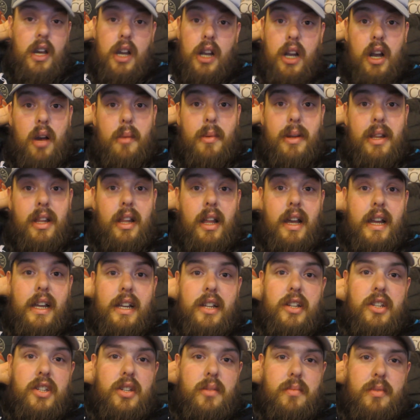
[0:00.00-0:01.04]
Comment, like
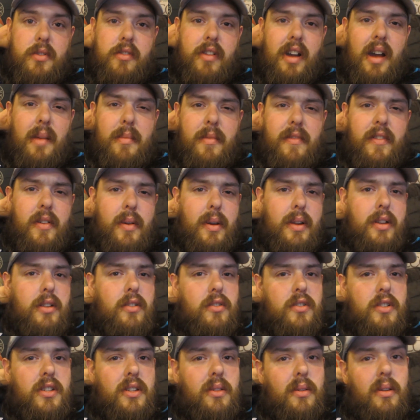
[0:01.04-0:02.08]
and subscribe if you haven't
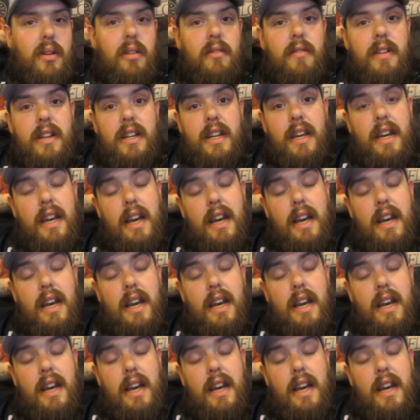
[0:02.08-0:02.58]
done so already.